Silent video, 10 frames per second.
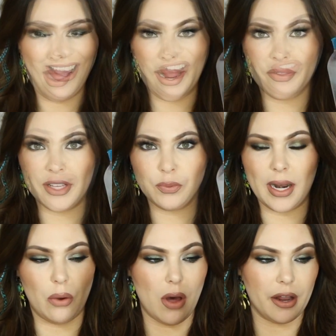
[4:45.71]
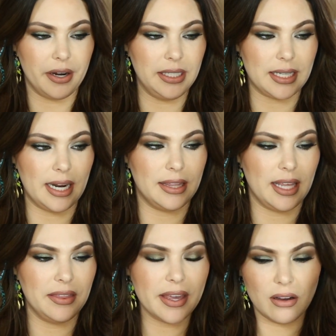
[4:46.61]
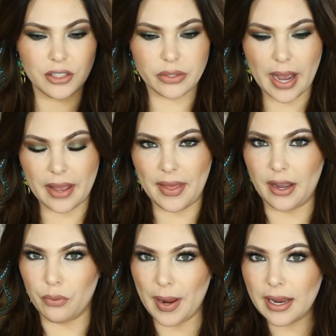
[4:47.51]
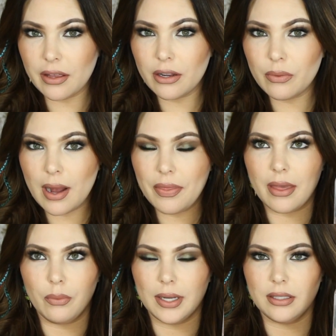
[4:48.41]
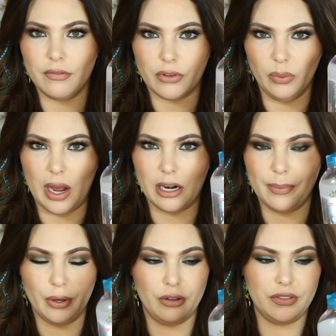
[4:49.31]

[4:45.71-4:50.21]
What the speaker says: I got this one at Walgreens, and I think they also had like a regular one that wasn't for waterproof,